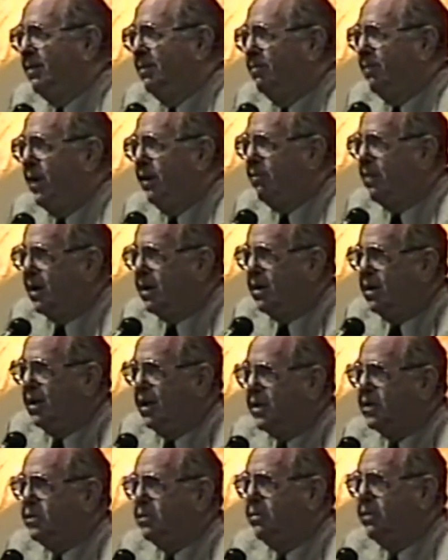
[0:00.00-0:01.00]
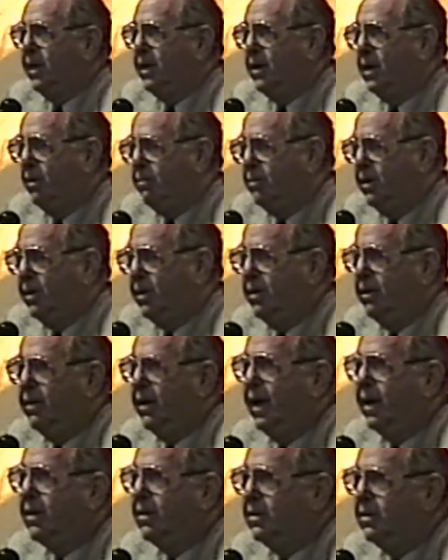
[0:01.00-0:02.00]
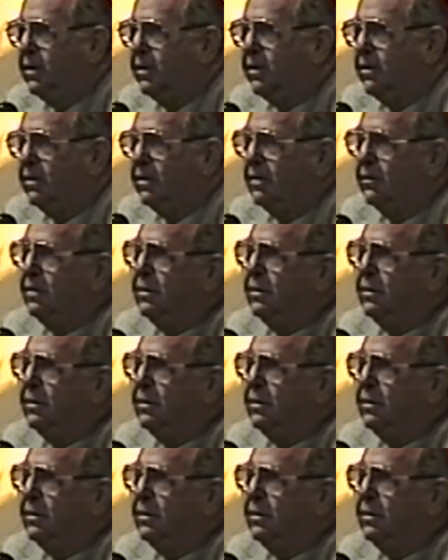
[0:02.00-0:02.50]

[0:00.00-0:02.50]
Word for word: my recollection may not be that clear.